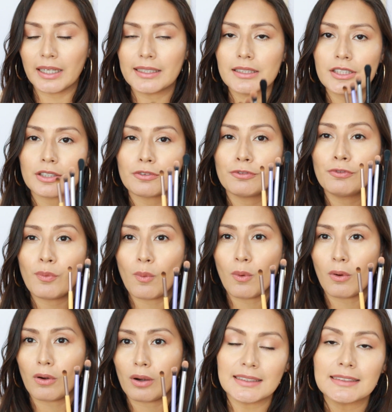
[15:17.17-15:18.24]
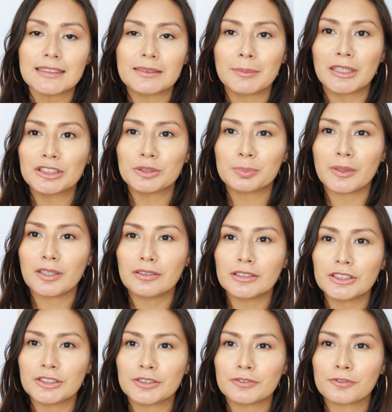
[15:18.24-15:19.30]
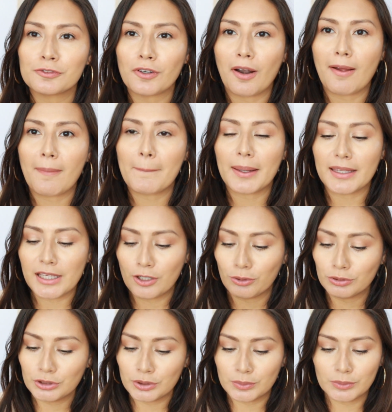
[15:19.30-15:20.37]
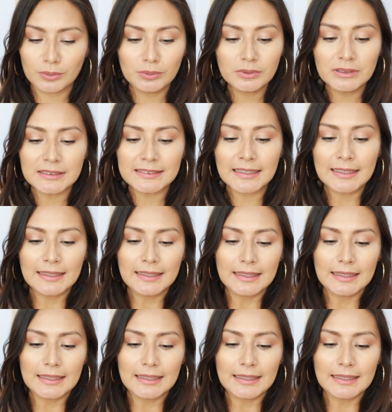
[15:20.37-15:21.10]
I took the smudge brush from Eco Tools.